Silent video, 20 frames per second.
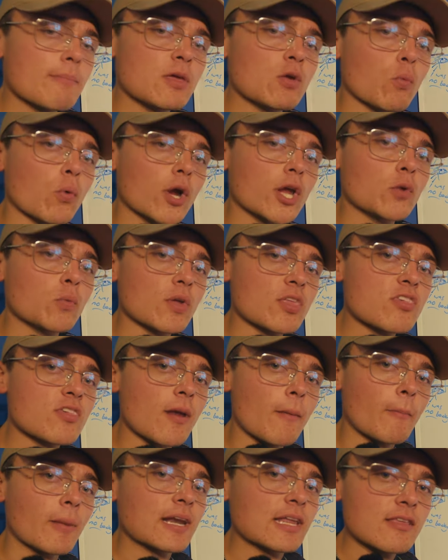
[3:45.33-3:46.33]
be worried what
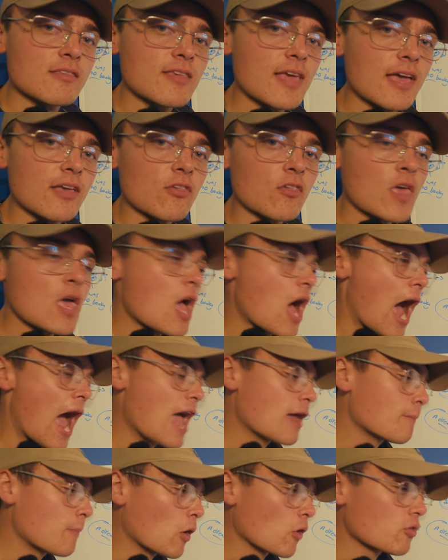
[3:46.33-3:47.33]
somebody says? I
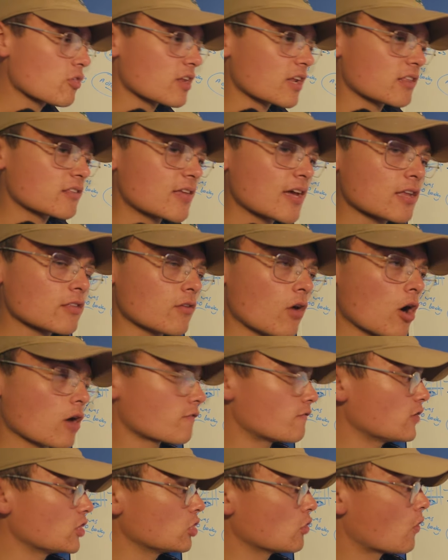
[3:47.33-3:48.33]
had posted a
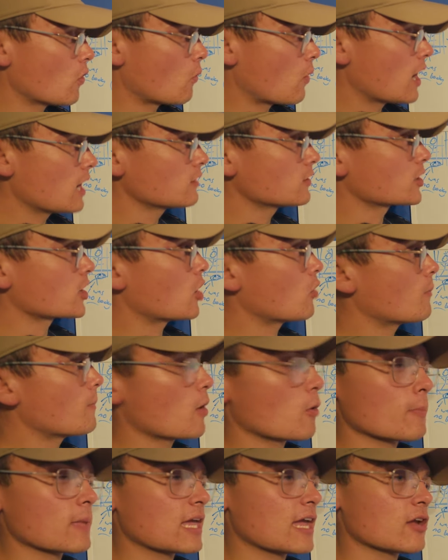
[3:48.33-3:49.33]
TikTok video a while ago
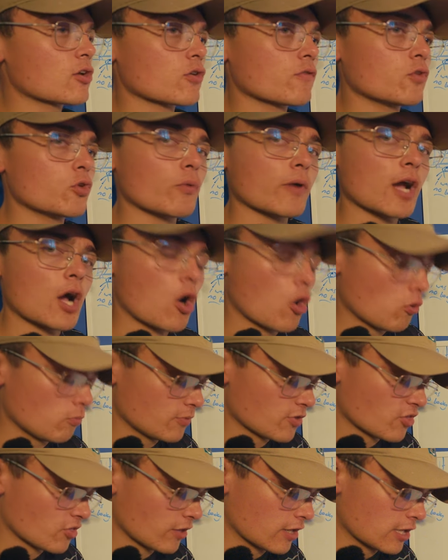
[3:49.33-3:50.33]
about me interviewing a
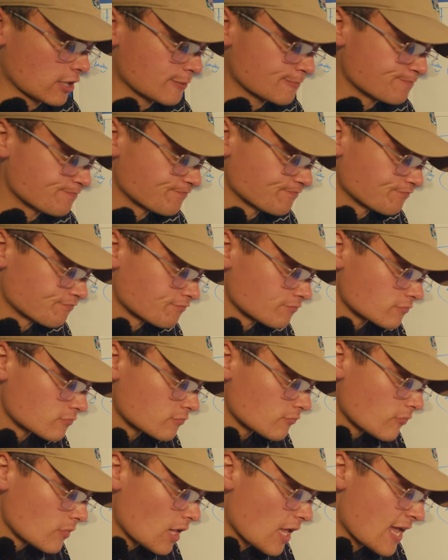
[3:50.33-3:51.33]
homeless lady.
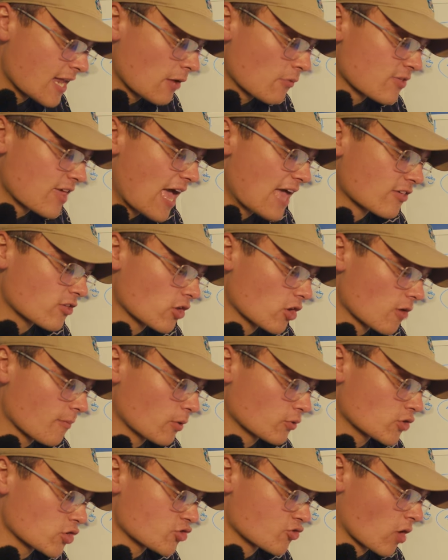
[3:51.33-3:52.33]
And I was asking her
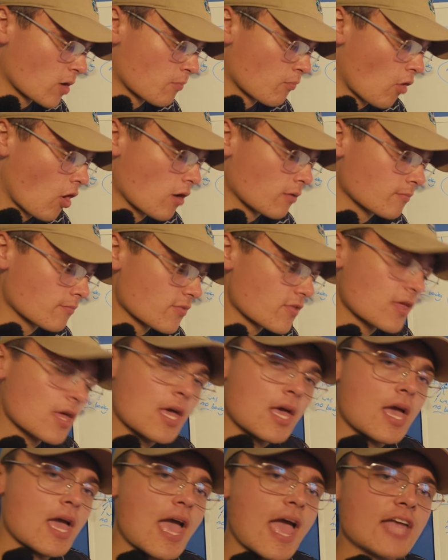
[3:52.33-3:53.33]
about the drug problems,
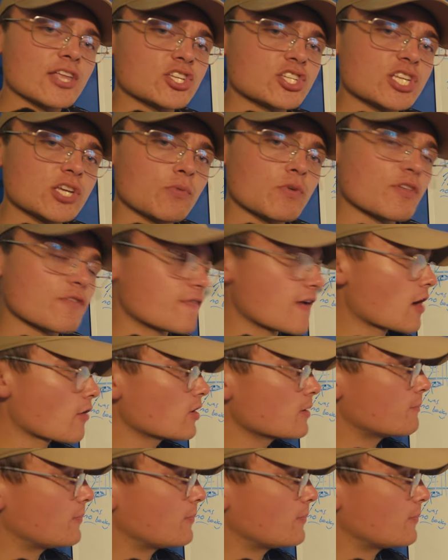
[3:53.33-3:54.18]
and she was very